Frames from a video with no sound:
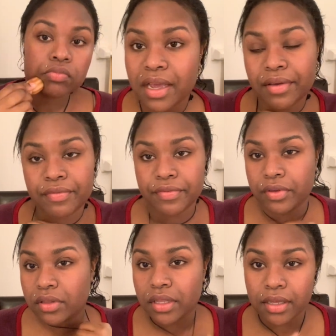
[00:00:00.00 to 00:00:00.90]
I
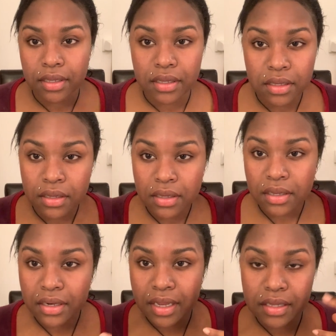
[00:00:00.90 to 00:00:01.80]
feel like
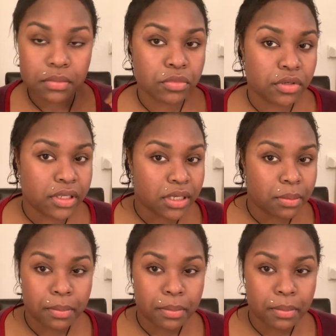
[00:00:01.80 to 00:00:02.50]
it has more like a